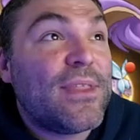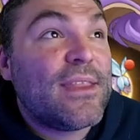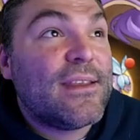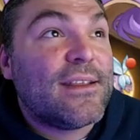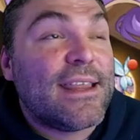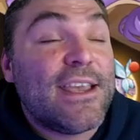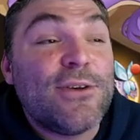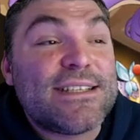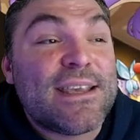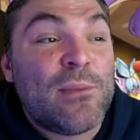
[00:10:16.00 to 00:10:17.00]

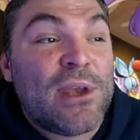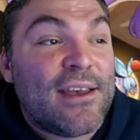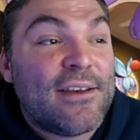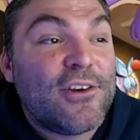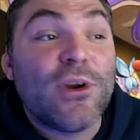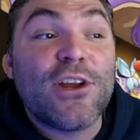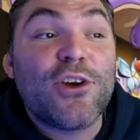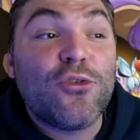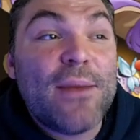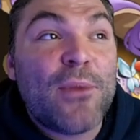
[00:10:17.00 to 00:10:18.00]
Leucemia, critical
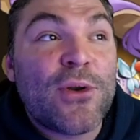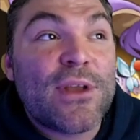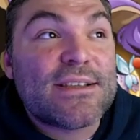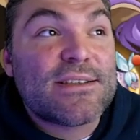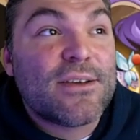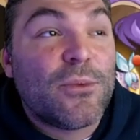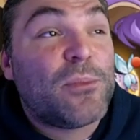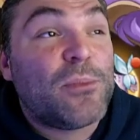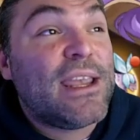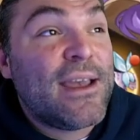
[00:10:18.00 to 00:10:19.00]
rate bonus with
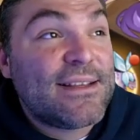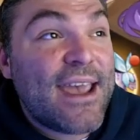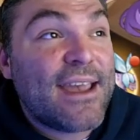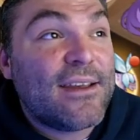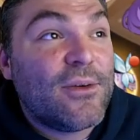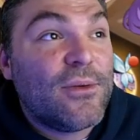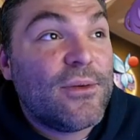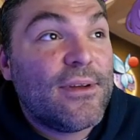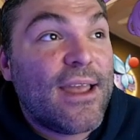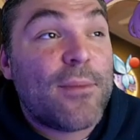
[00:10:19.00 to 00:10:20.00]
P attack,
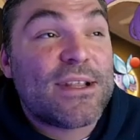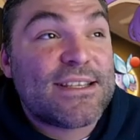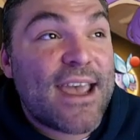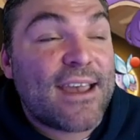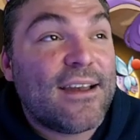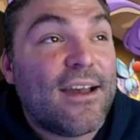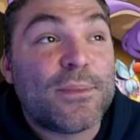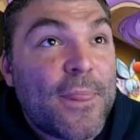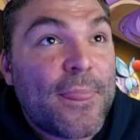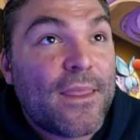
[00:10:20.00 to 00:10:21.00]
M attack up
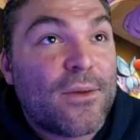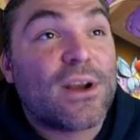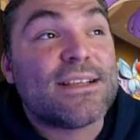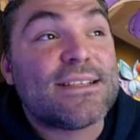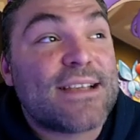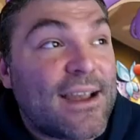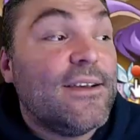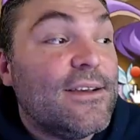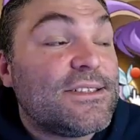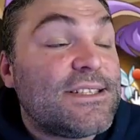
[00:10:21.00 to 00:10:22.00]
top. We're gonna socket
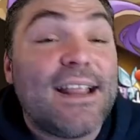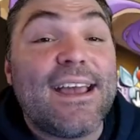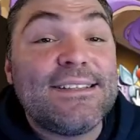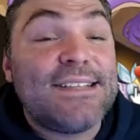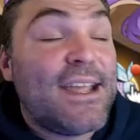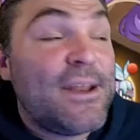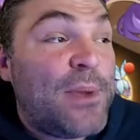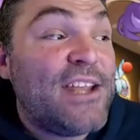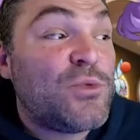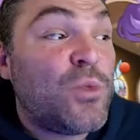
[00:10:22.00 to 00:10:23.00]
this. So now, like I said,
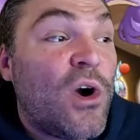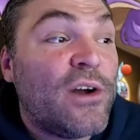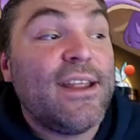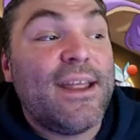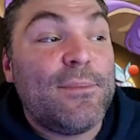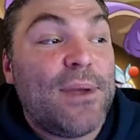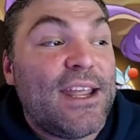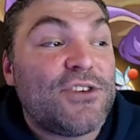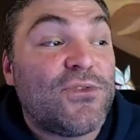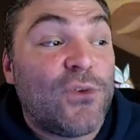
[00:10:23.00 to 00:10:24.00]
page 1 and
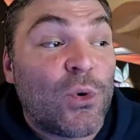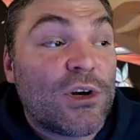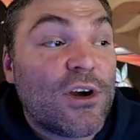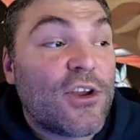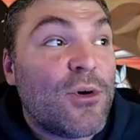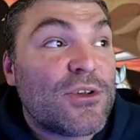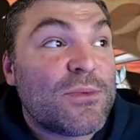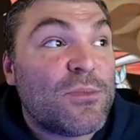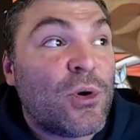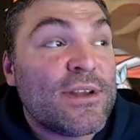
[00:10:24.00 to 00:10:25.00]
page 4 are the most
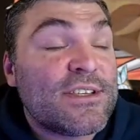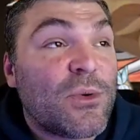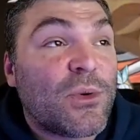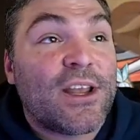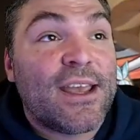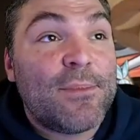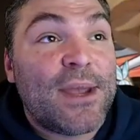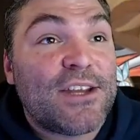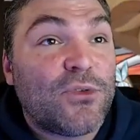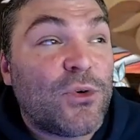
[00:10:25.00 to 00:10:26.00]
important. So we're gonna hit
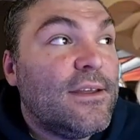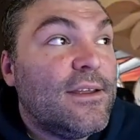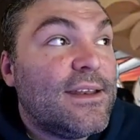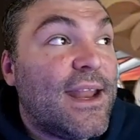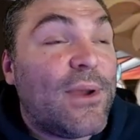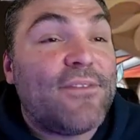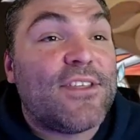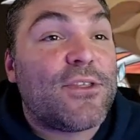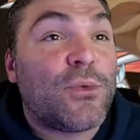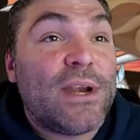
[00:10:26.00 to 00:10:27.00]
page 4. Now we have the
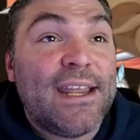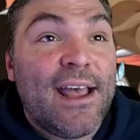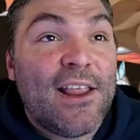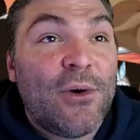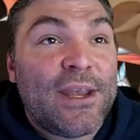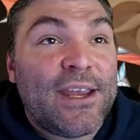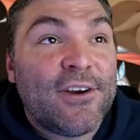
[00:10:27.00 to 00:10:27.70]
3 yellow here.